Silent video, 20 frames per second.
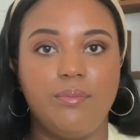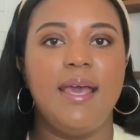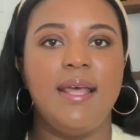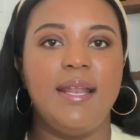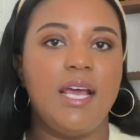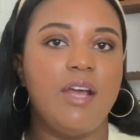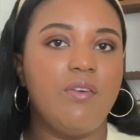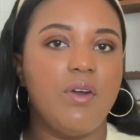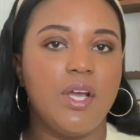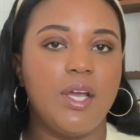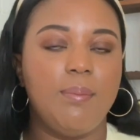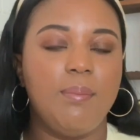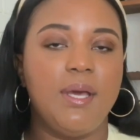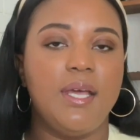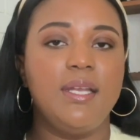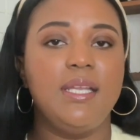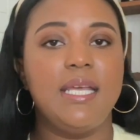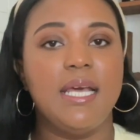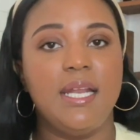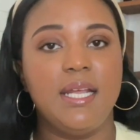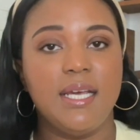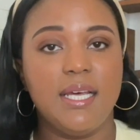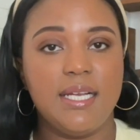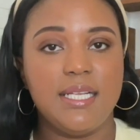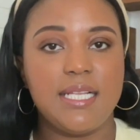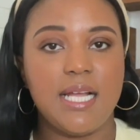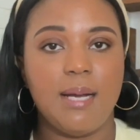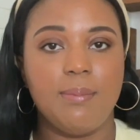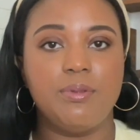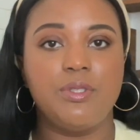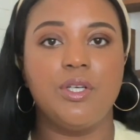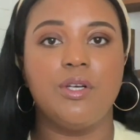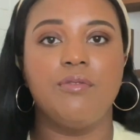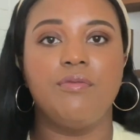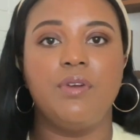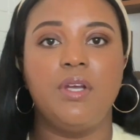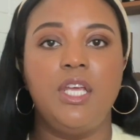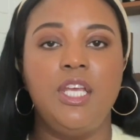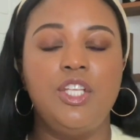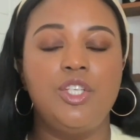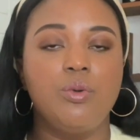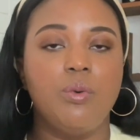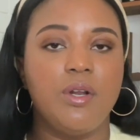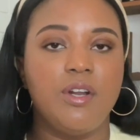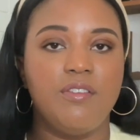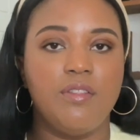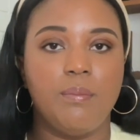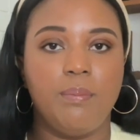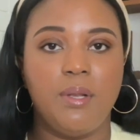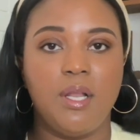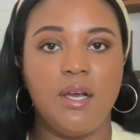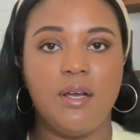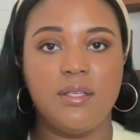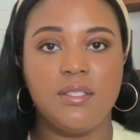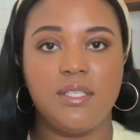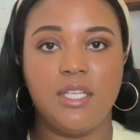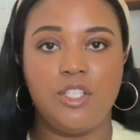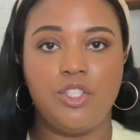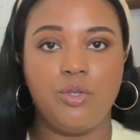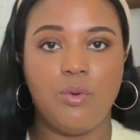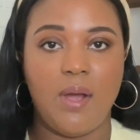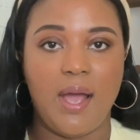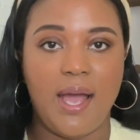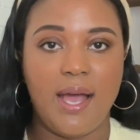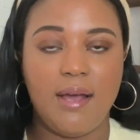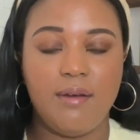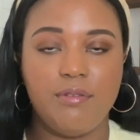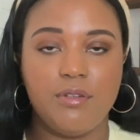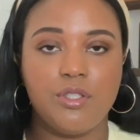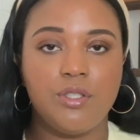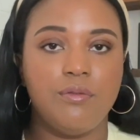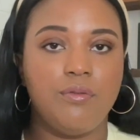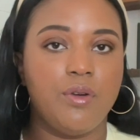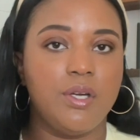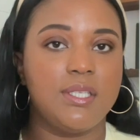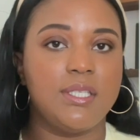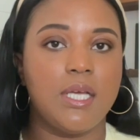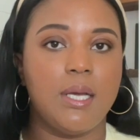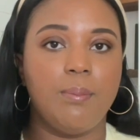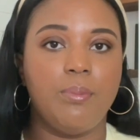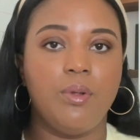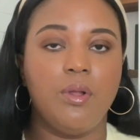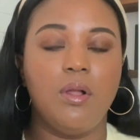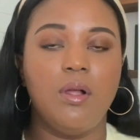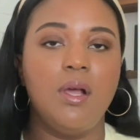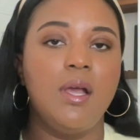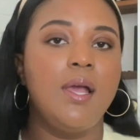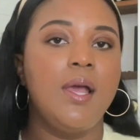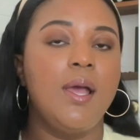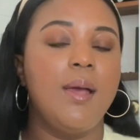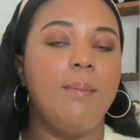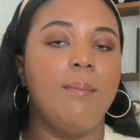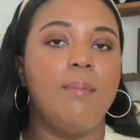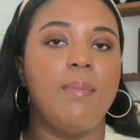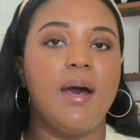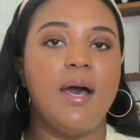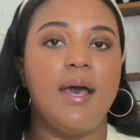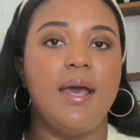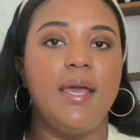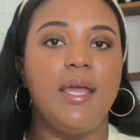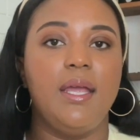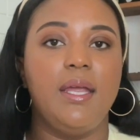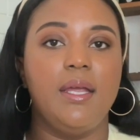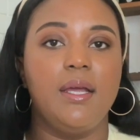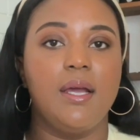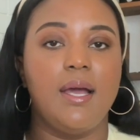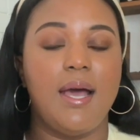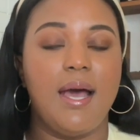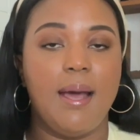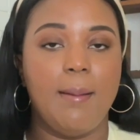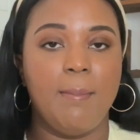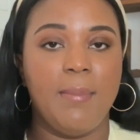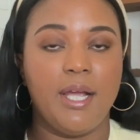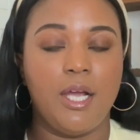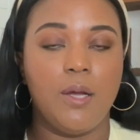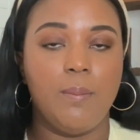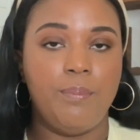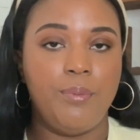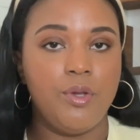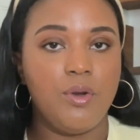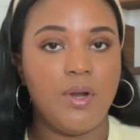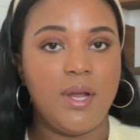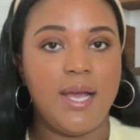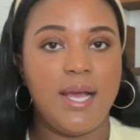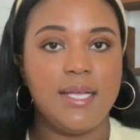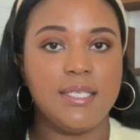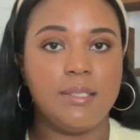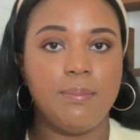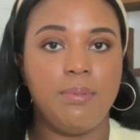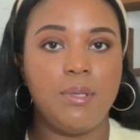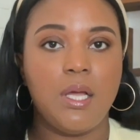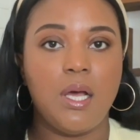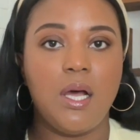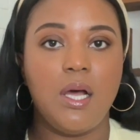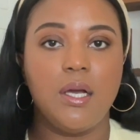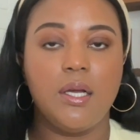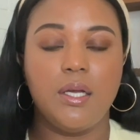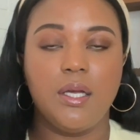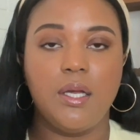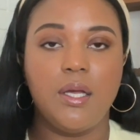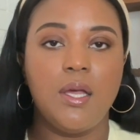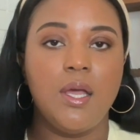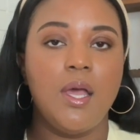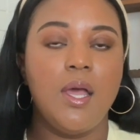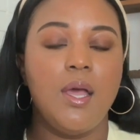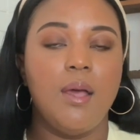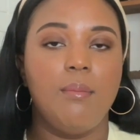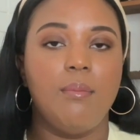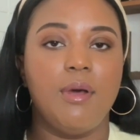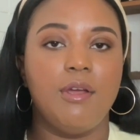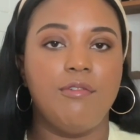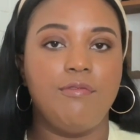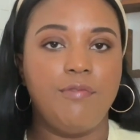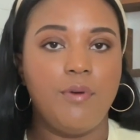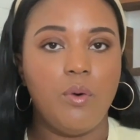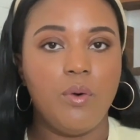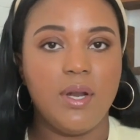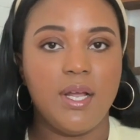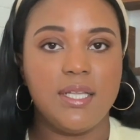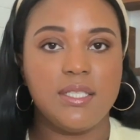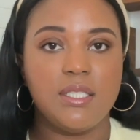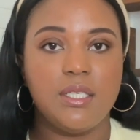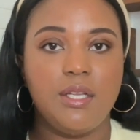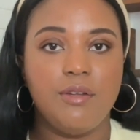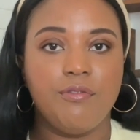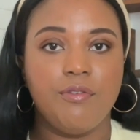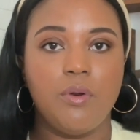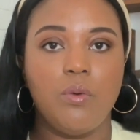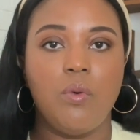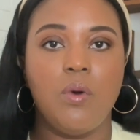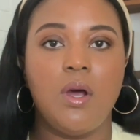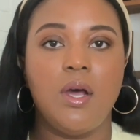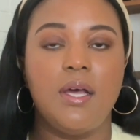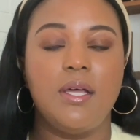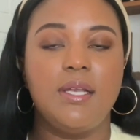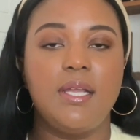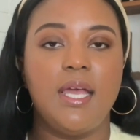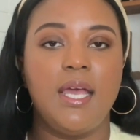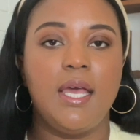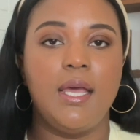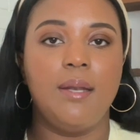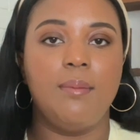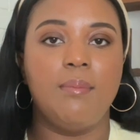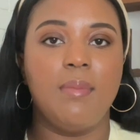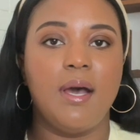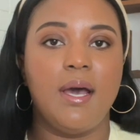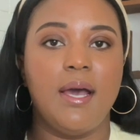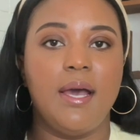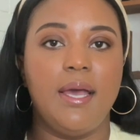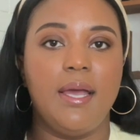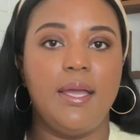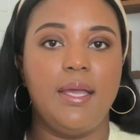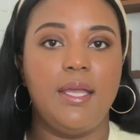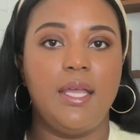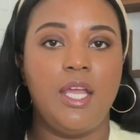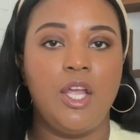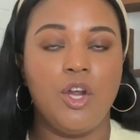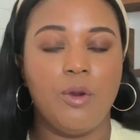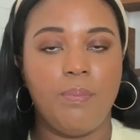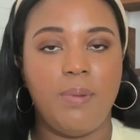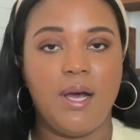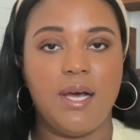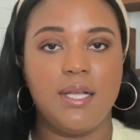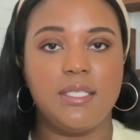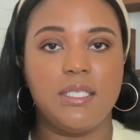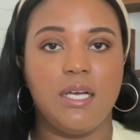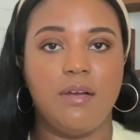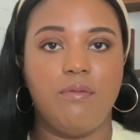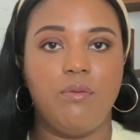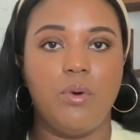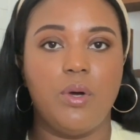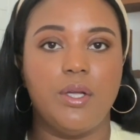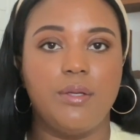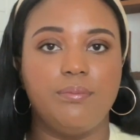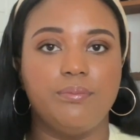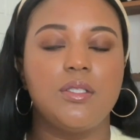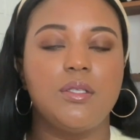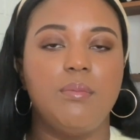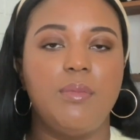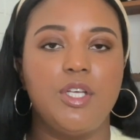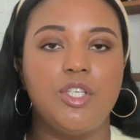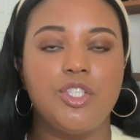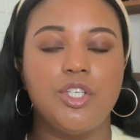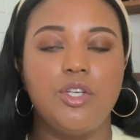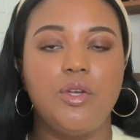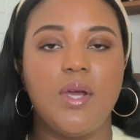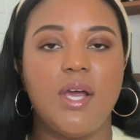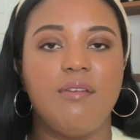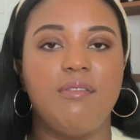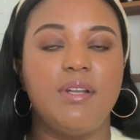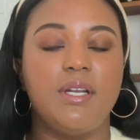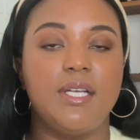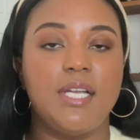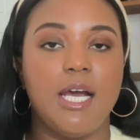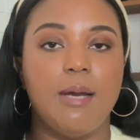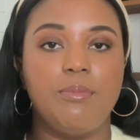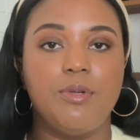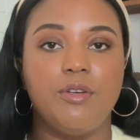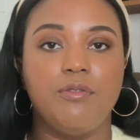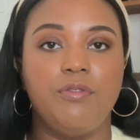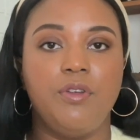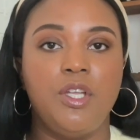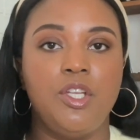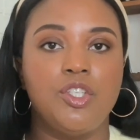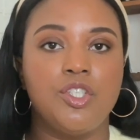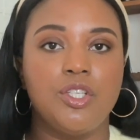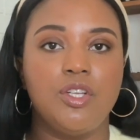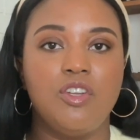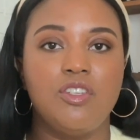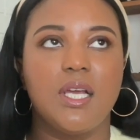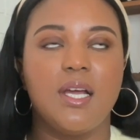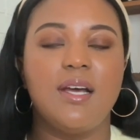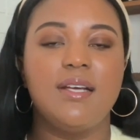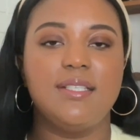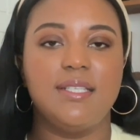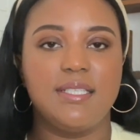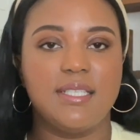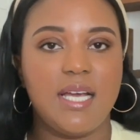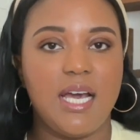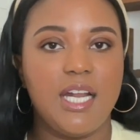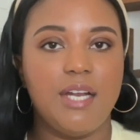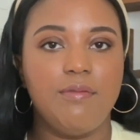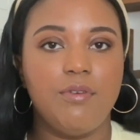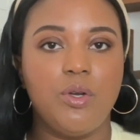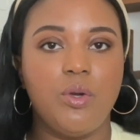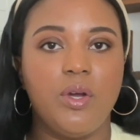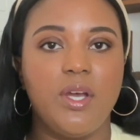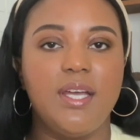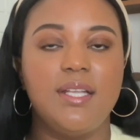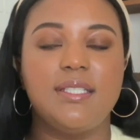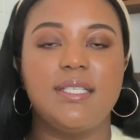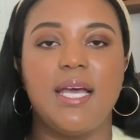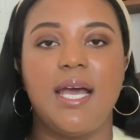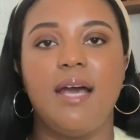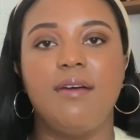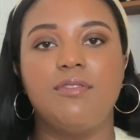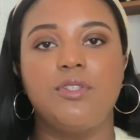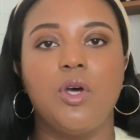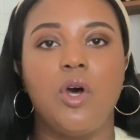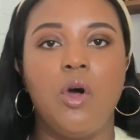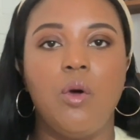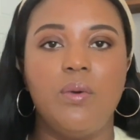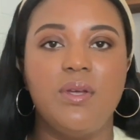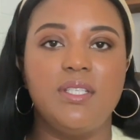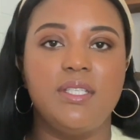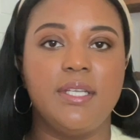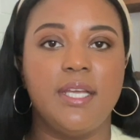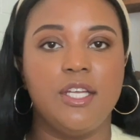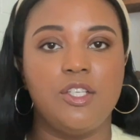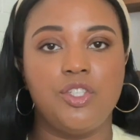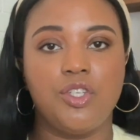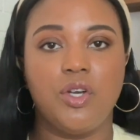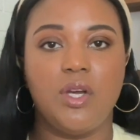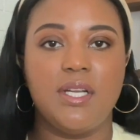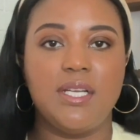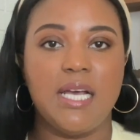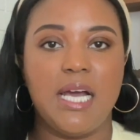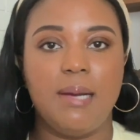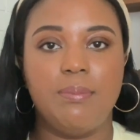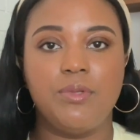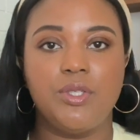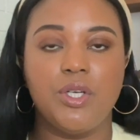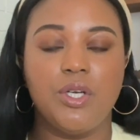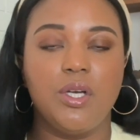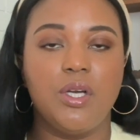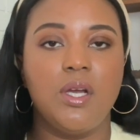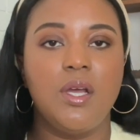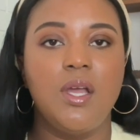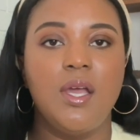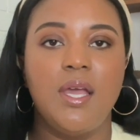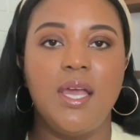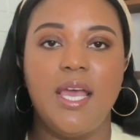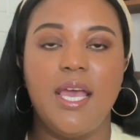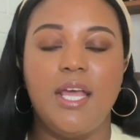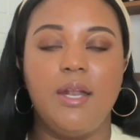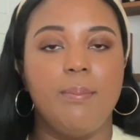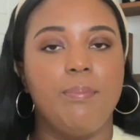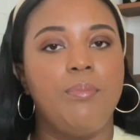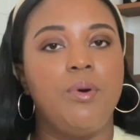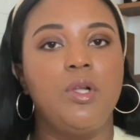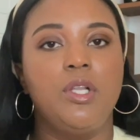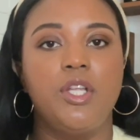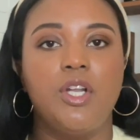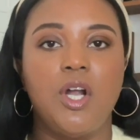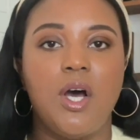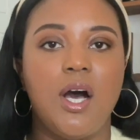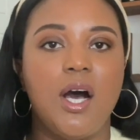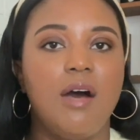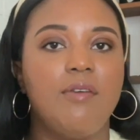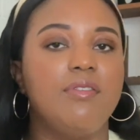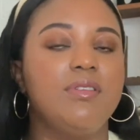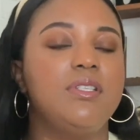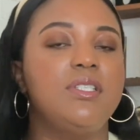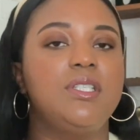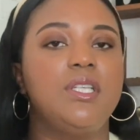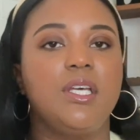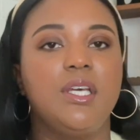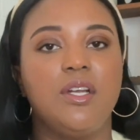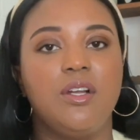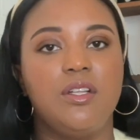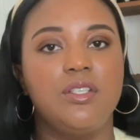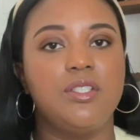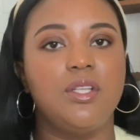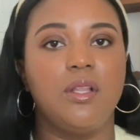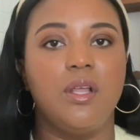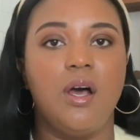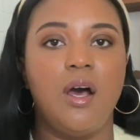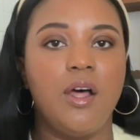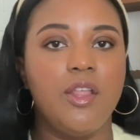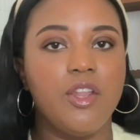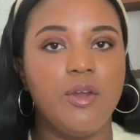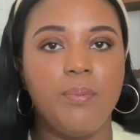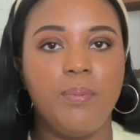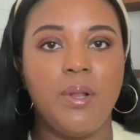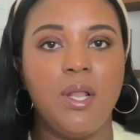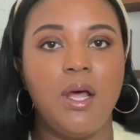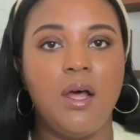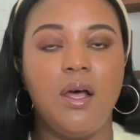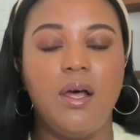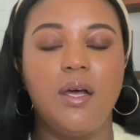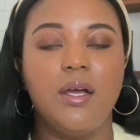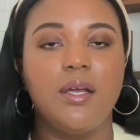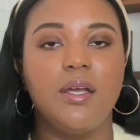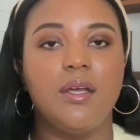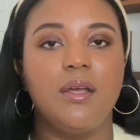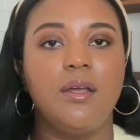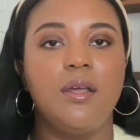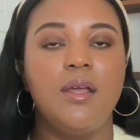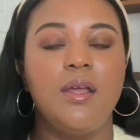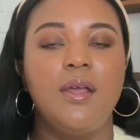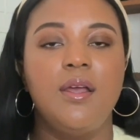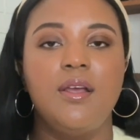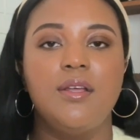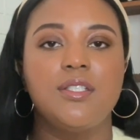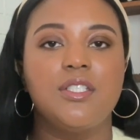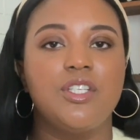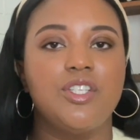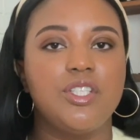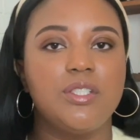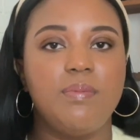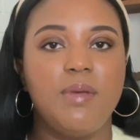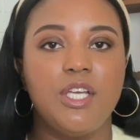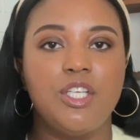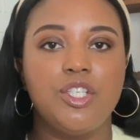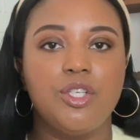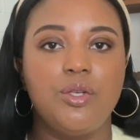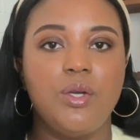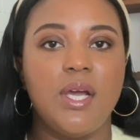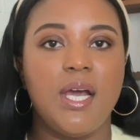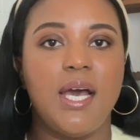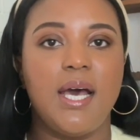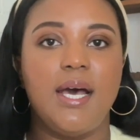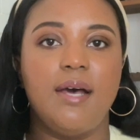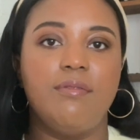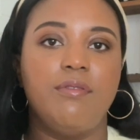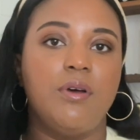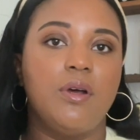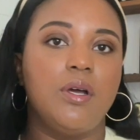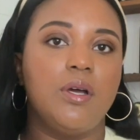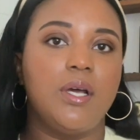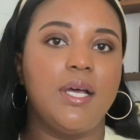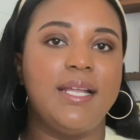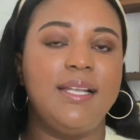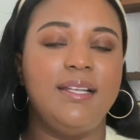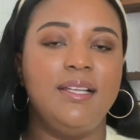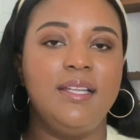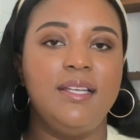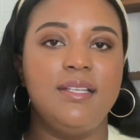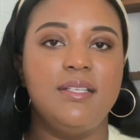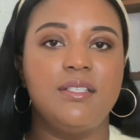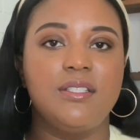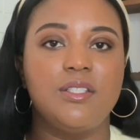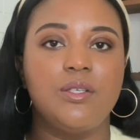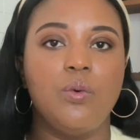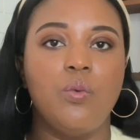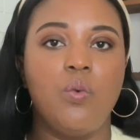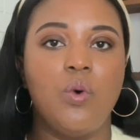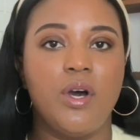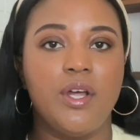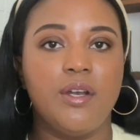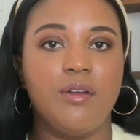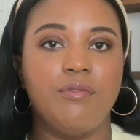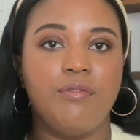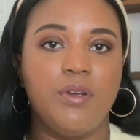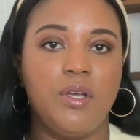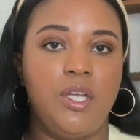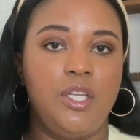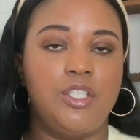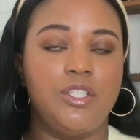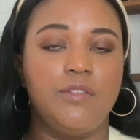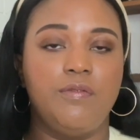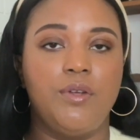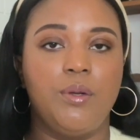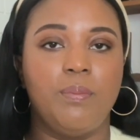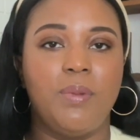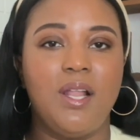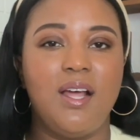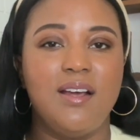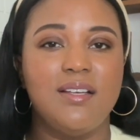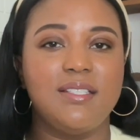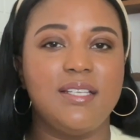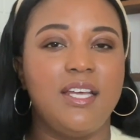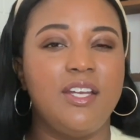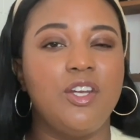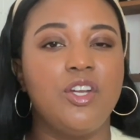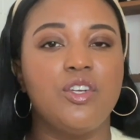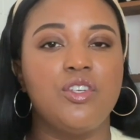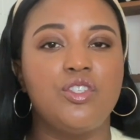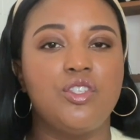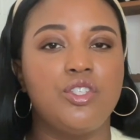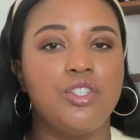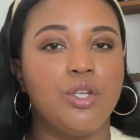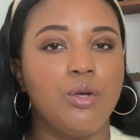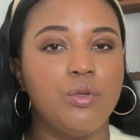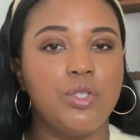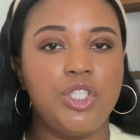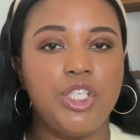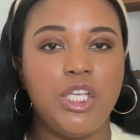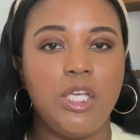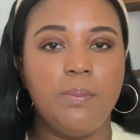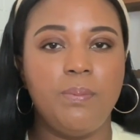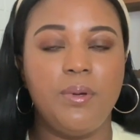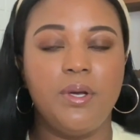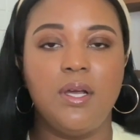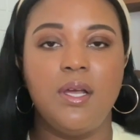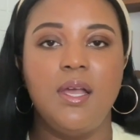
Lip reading: And I recommend getting an adapter for each one of the plugs that you have. So for example, my computer has a plug, my phone has a different one, and my AirPods have one. So make sure you have an adapter for each of those, because it's kind of annoying to have to always get your adapter and pull it off and stick it onto the other plug. So just make sure you have at least one for each of your plugs, and they're so cheap.